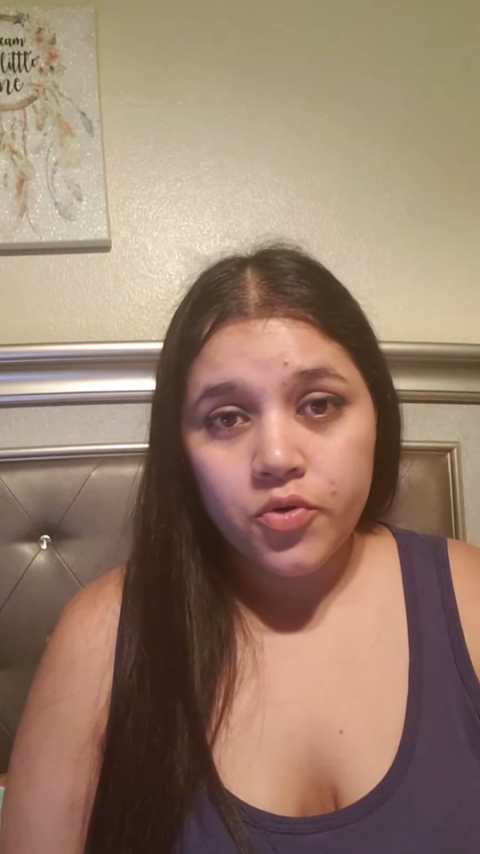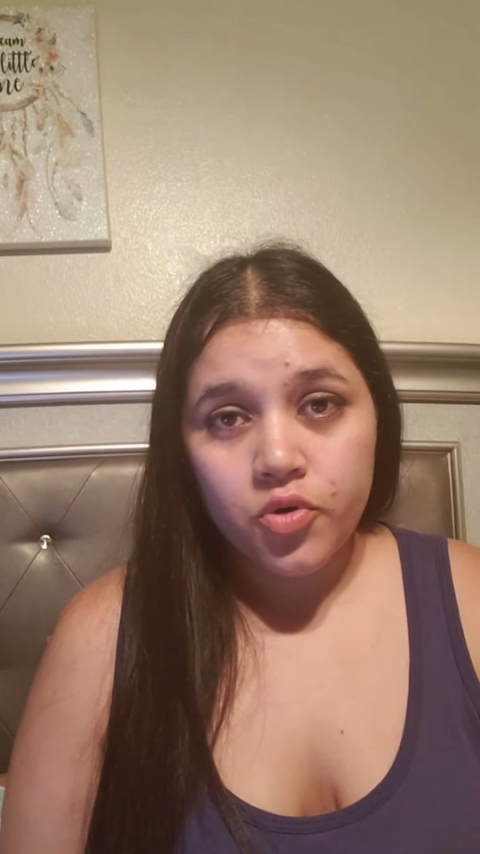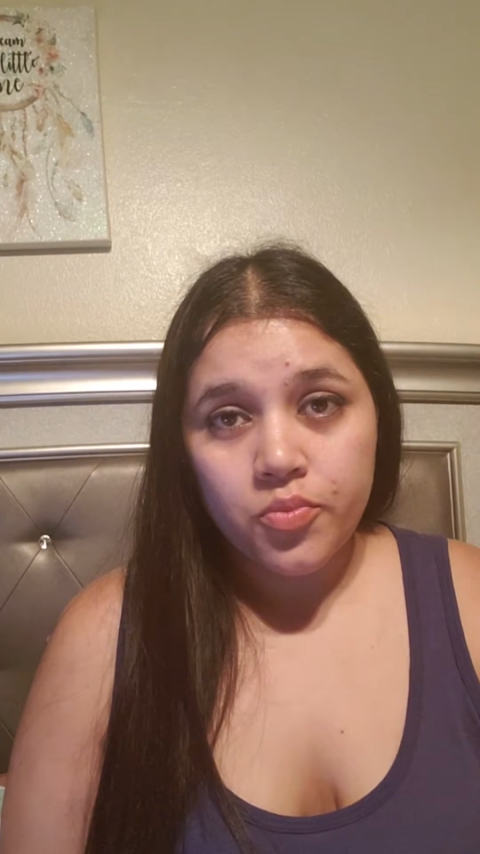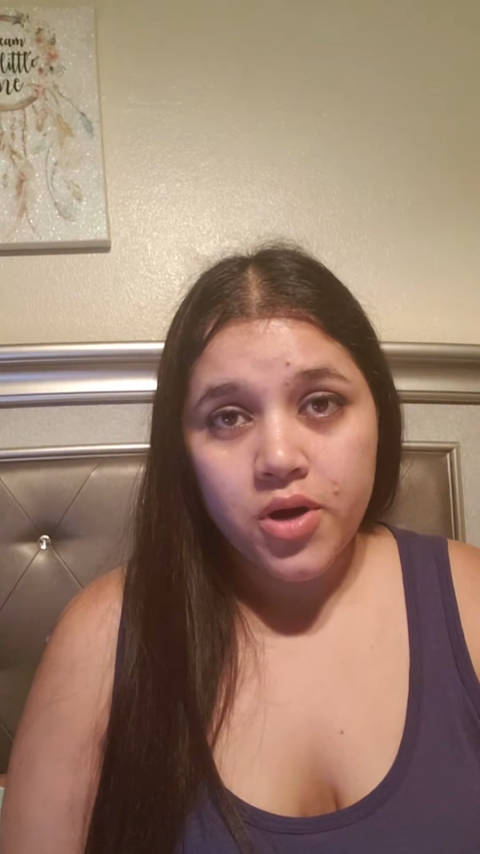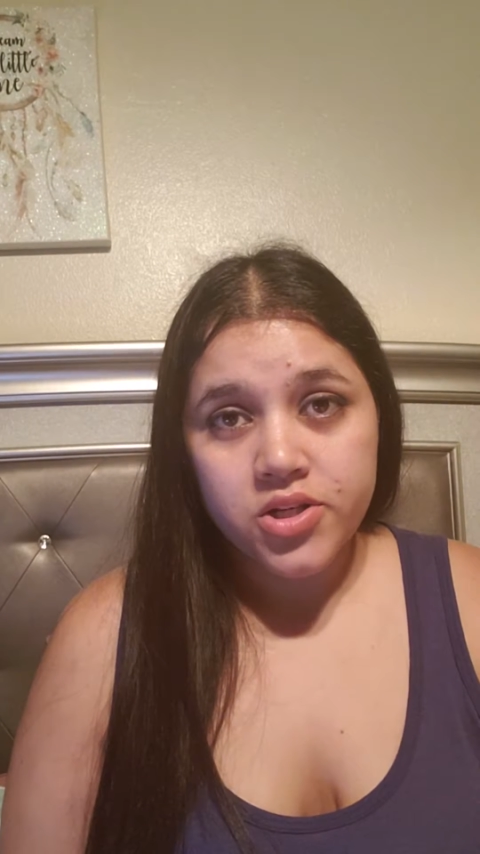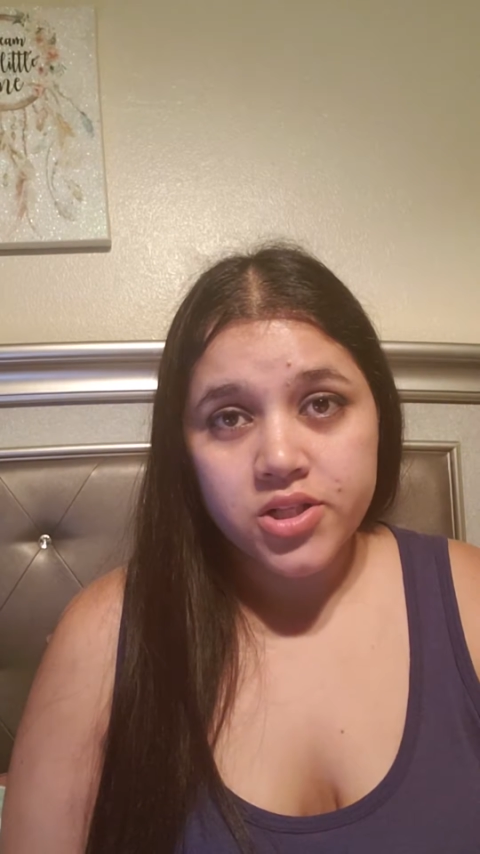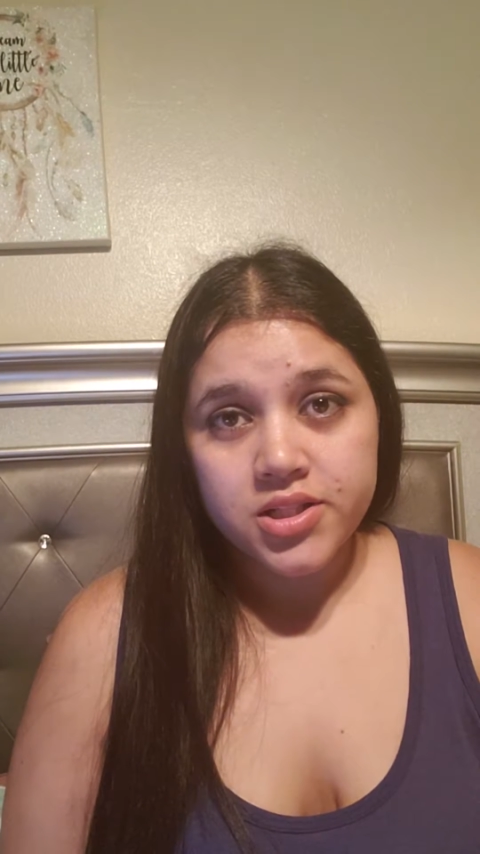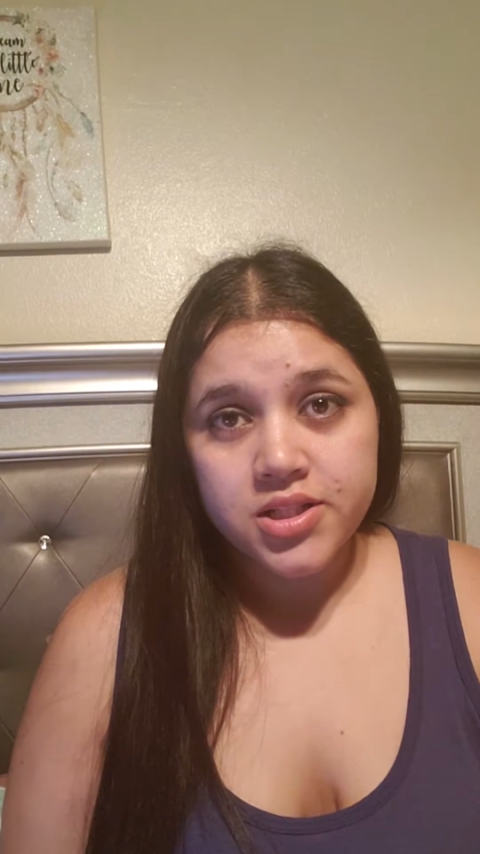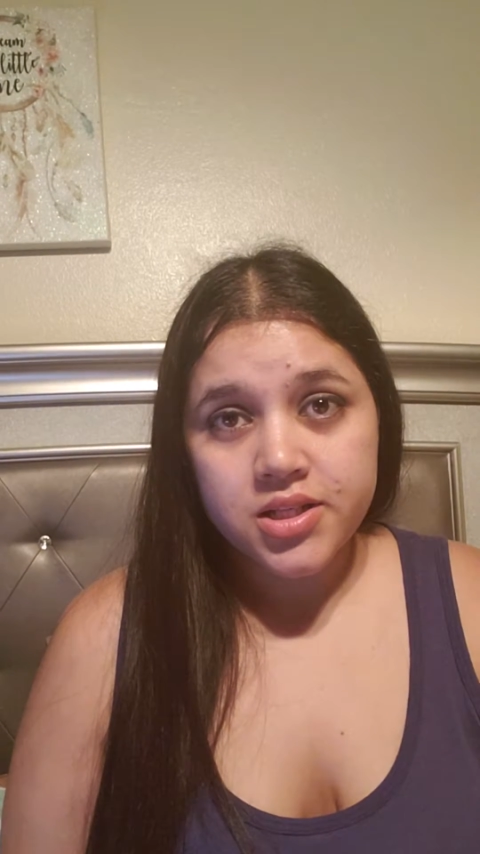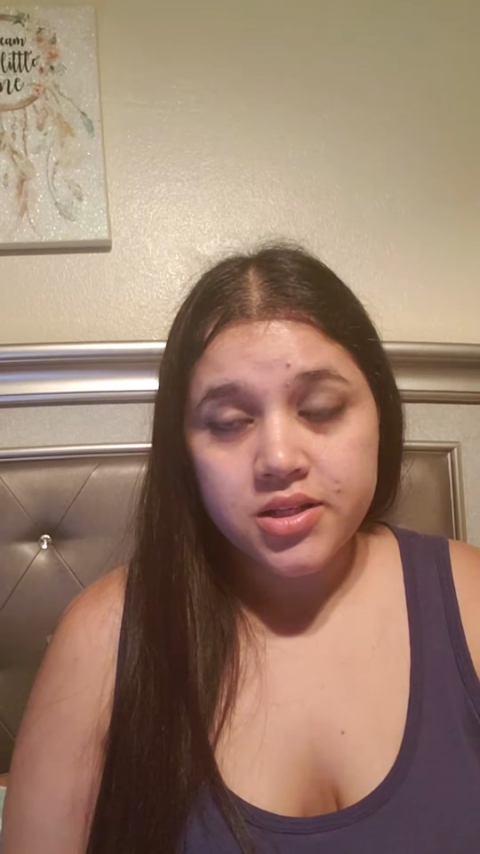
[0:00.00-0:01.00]
group
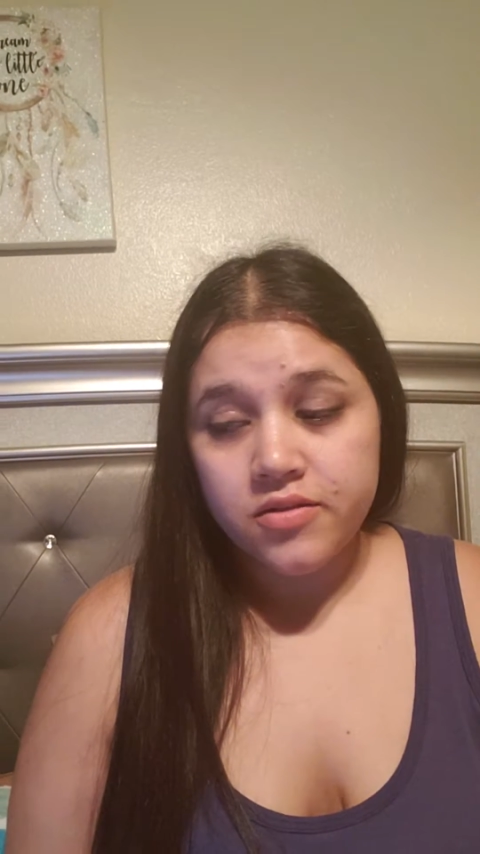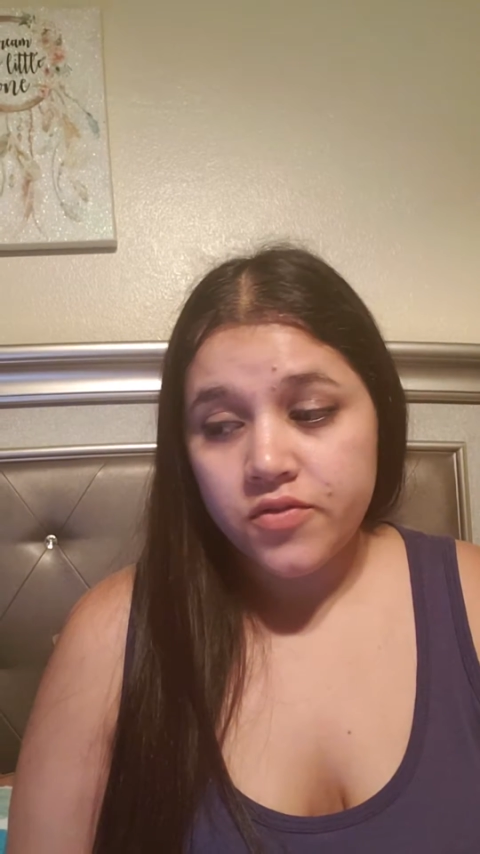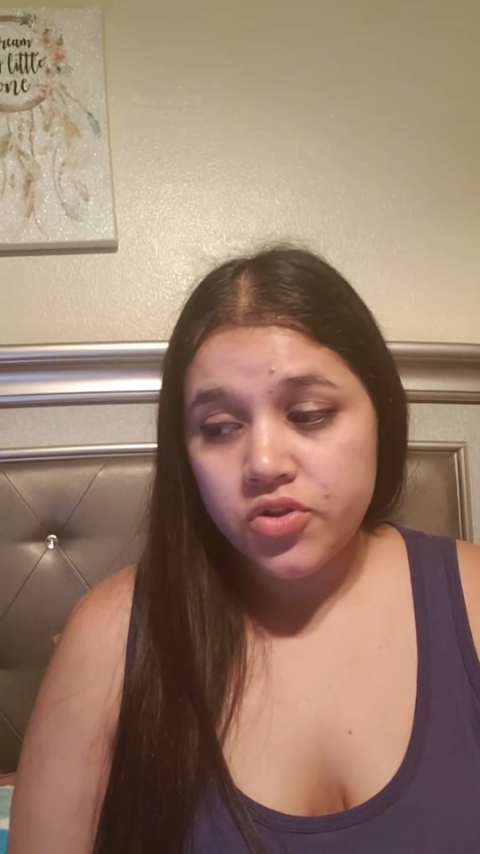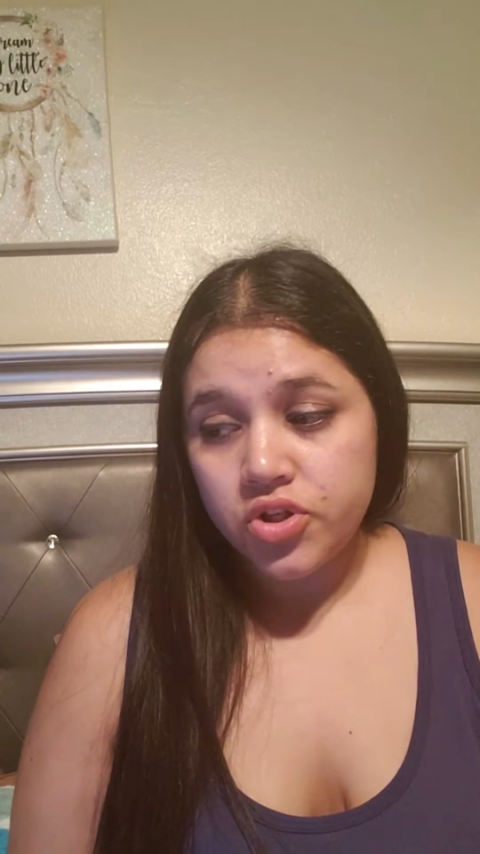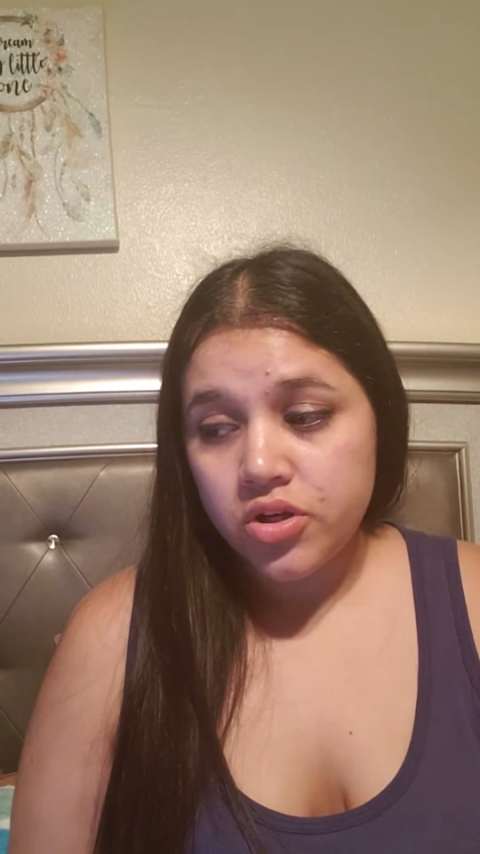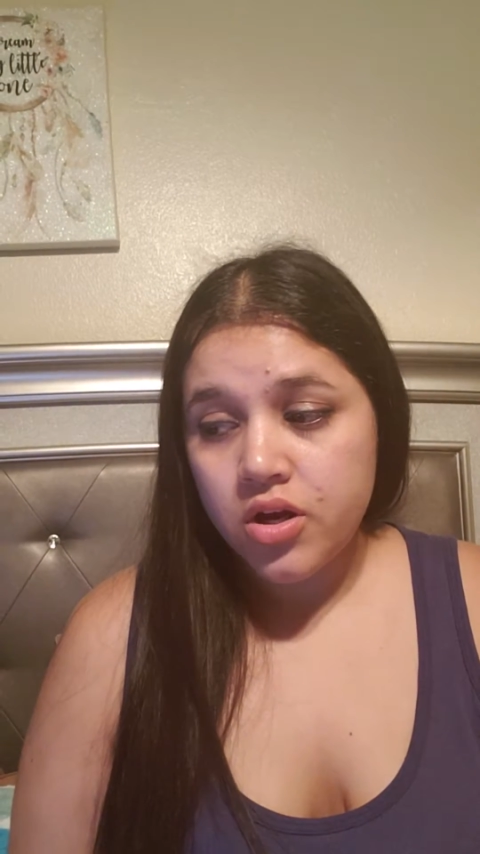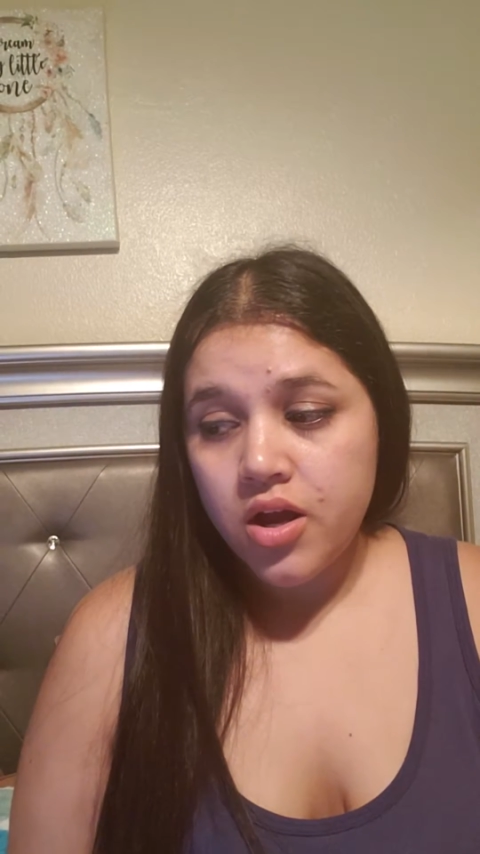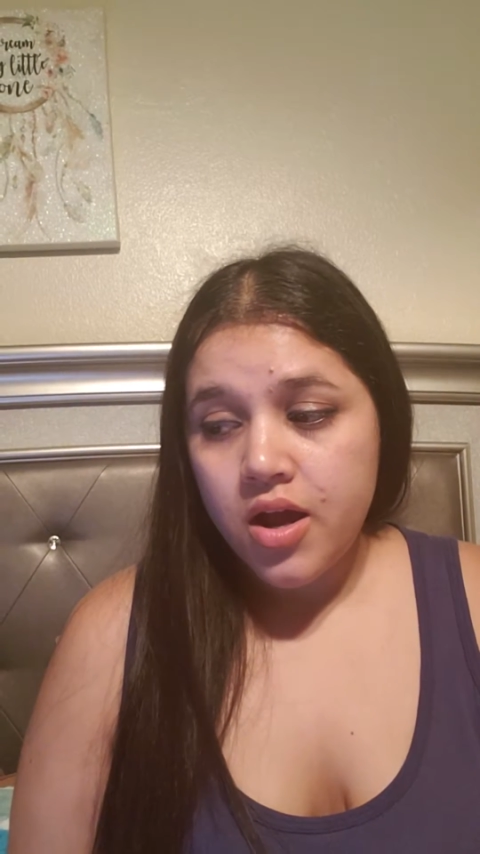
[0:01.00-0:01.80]
project in the future.